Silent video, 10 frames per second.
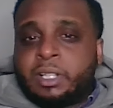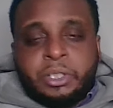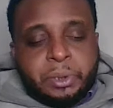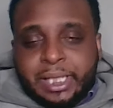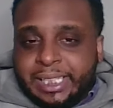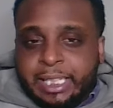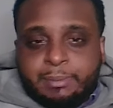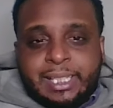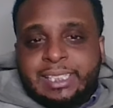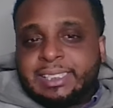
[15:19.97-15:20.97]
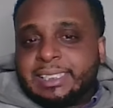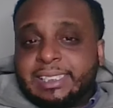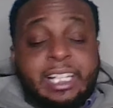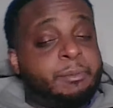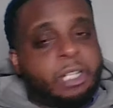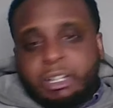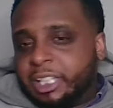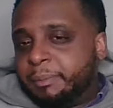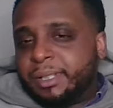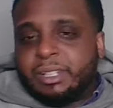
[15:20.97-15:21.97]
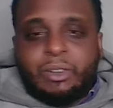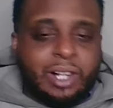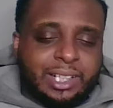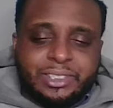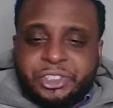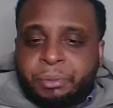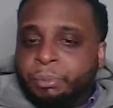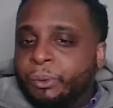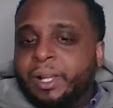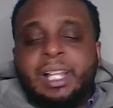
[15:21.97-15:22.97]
Do they keep things the same? Y'all let me know. Holler at your boy.